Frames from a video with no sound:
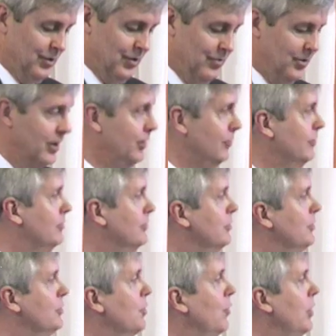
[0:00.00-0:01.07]
All right?
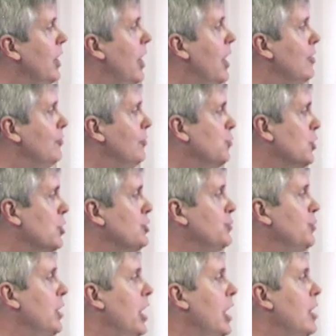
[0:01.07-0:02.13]
So we have emergent
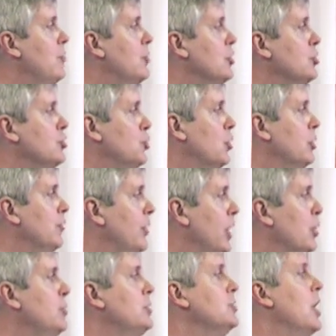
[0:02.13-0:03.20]
behavior, short
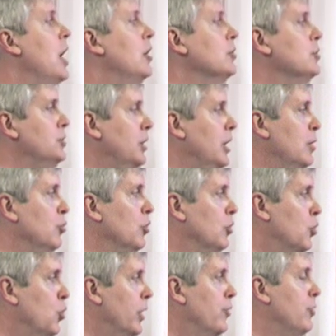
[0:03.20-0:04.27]
development cycles enable
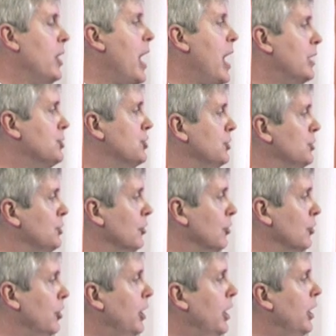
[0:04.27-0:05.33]
quick reaction to
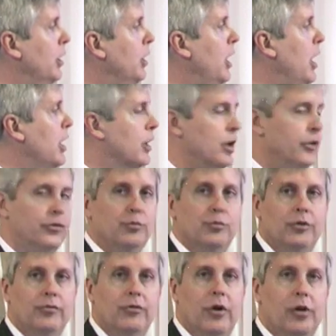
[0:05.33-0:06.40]
learning and
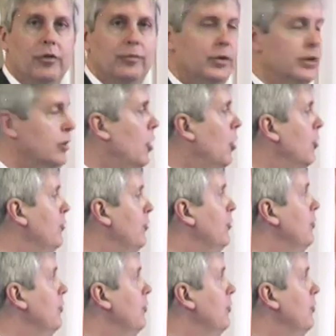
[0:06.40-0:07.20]
customer involvement, all